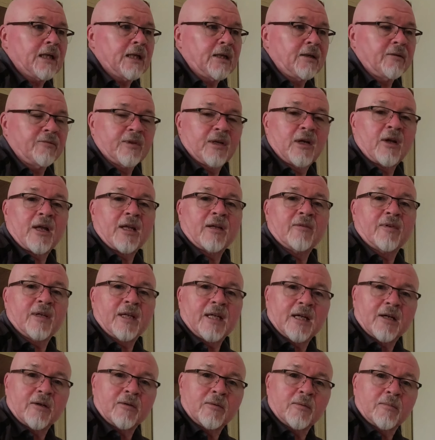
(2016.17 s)
If you like the
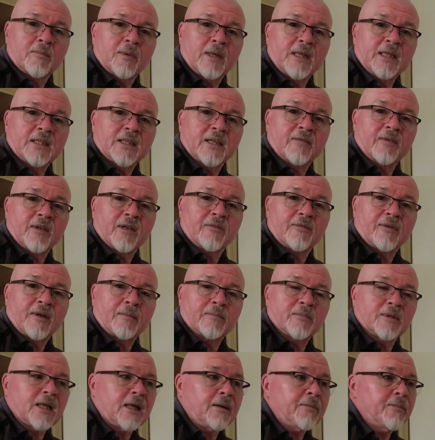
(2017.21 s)
video, please give it the
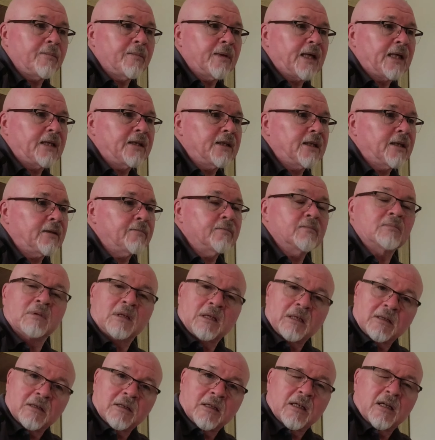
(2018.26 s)
thumbs up, and
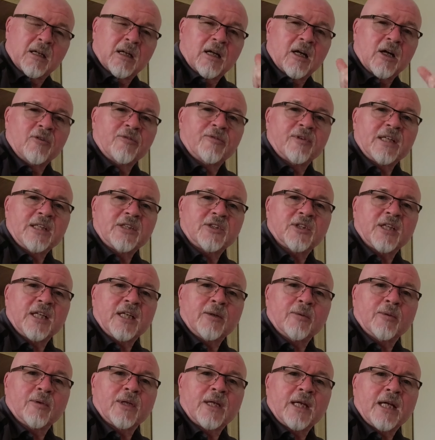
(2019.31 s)
hopefully see
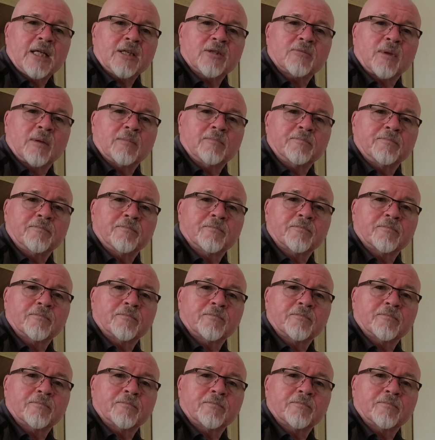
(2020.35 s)
you on the next one.